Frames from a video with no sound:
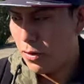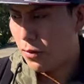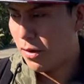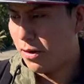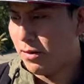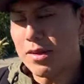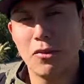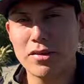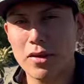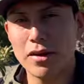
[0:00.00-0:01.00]
friends.
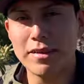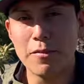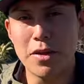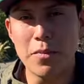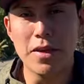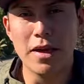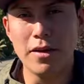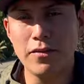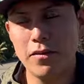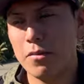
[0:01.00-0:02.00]
Most of the cars had PPF,
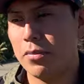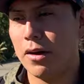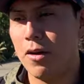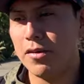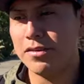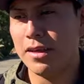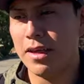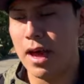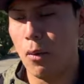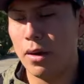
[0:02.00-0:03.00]
but obviously
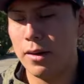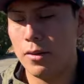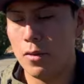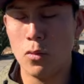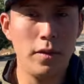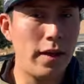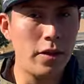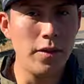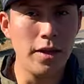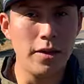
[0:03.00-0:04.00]
I wouldn't rely on
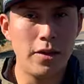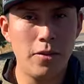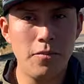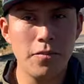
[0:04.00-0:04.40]
that, you know?